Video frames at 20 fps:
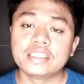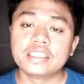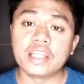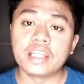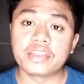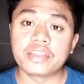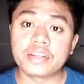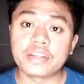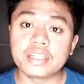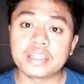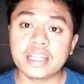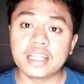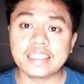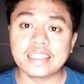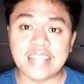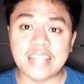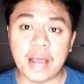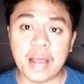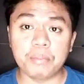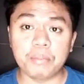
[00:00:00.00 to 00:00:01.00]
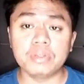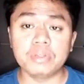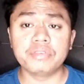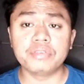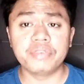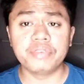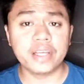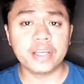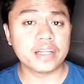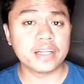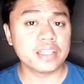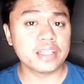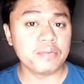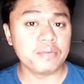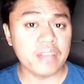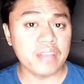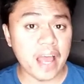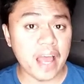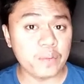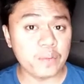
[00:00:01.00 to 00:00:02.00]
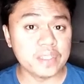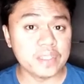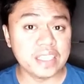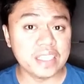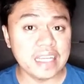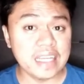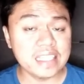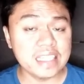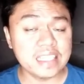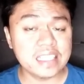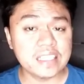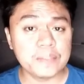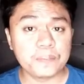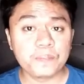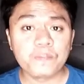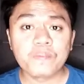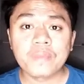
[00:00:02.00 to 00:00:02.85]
The third example of figurative language is